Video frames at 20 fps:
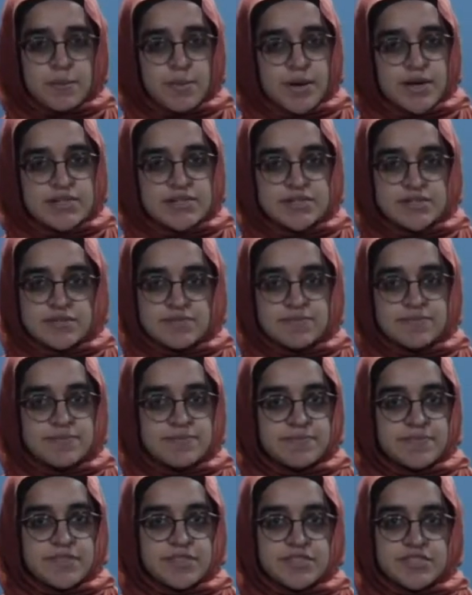But
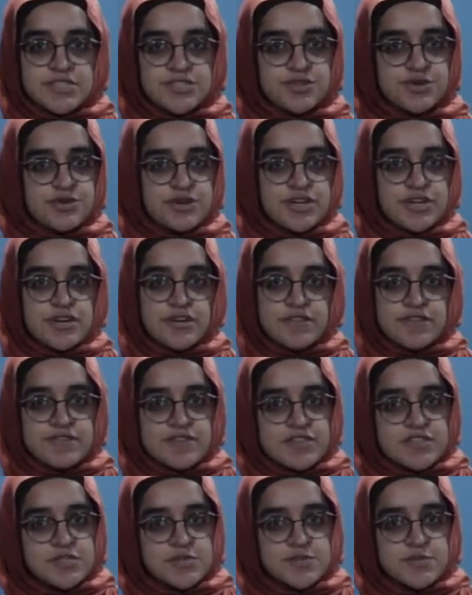the story of
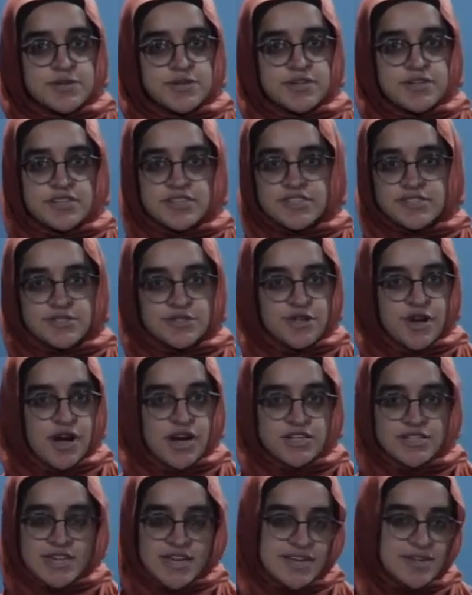CRISPR does
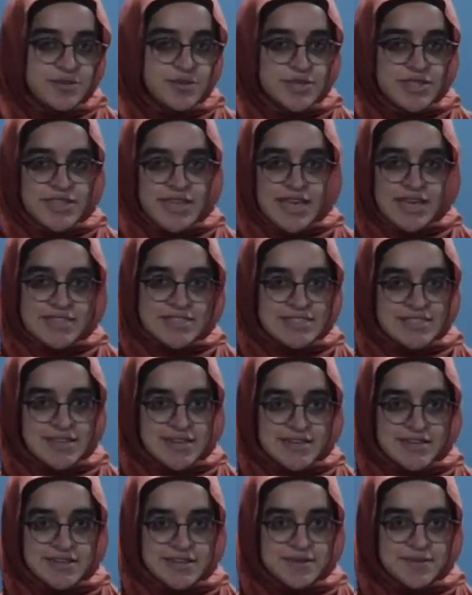not end with
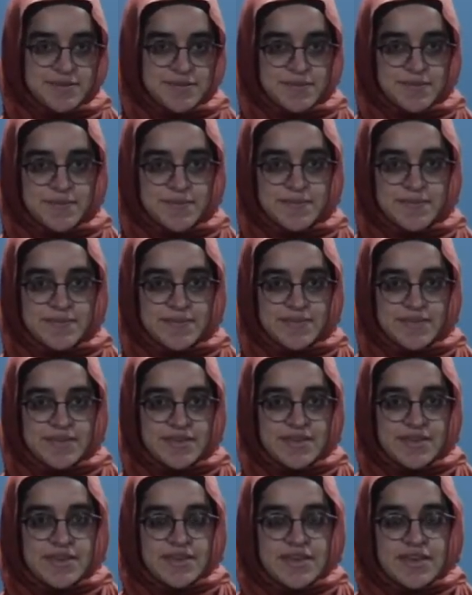Cas9.
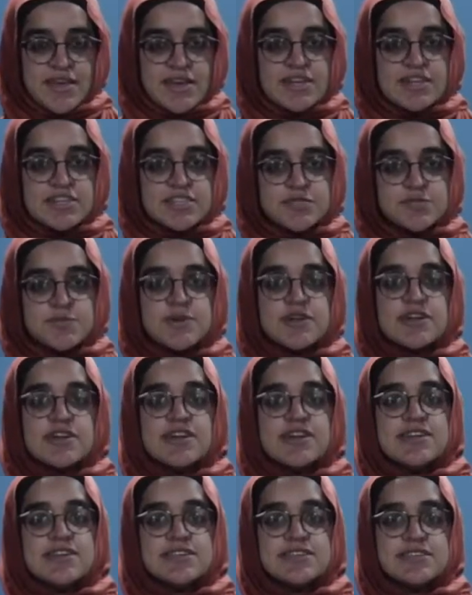CRISPR
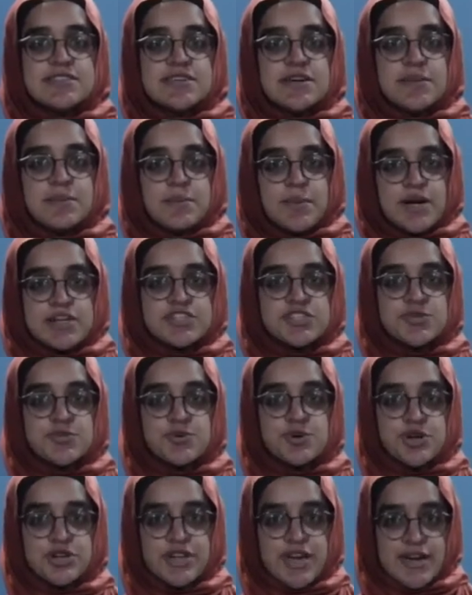is a much
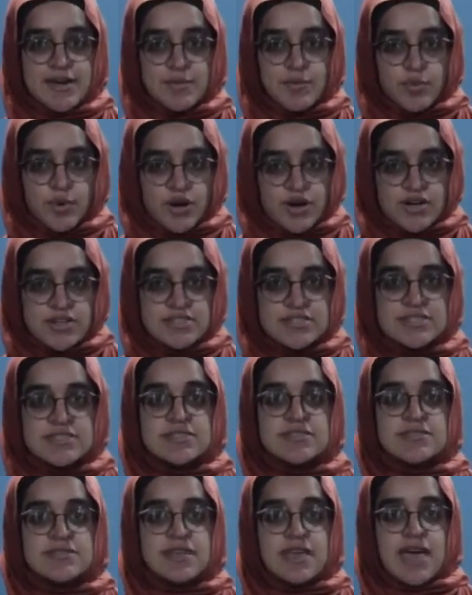more
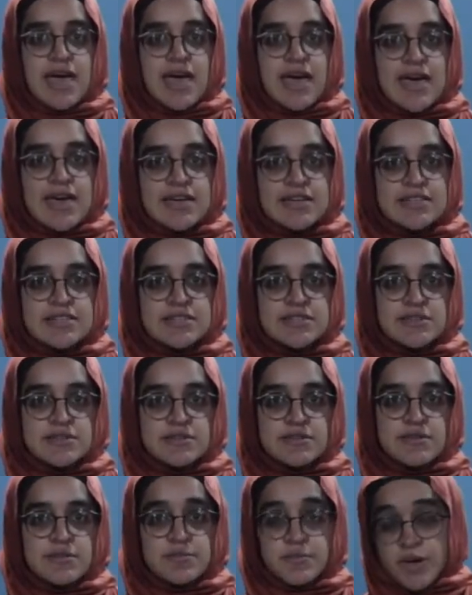diverse
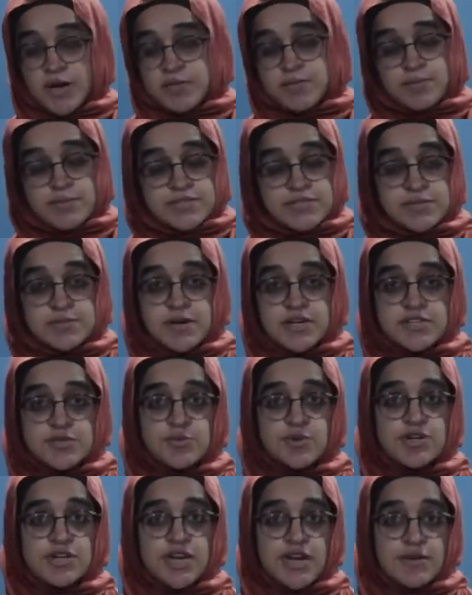
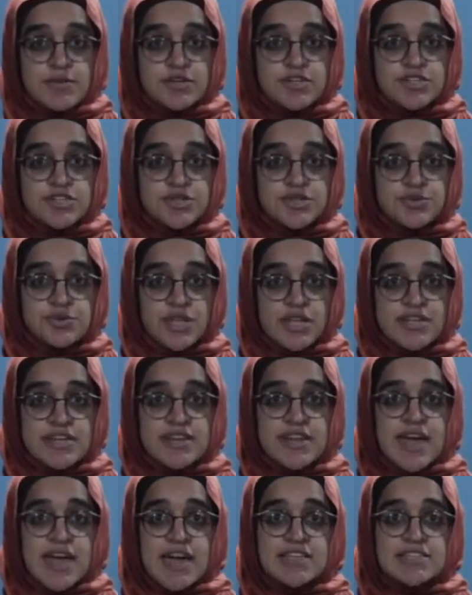tool, and
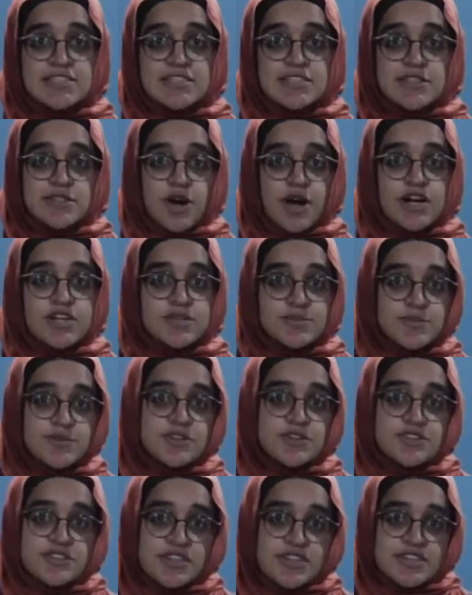it has a lot
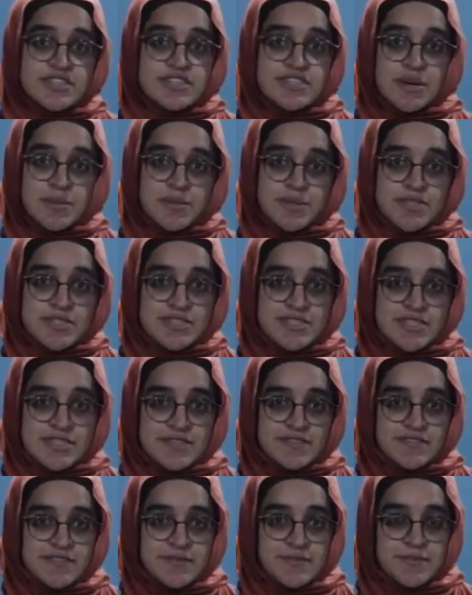more tricks up its
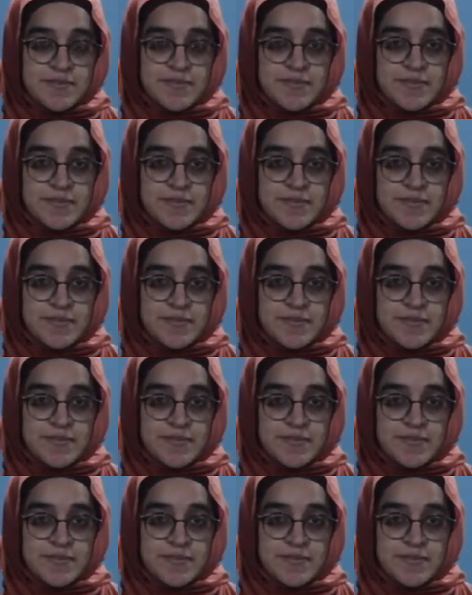sleeve.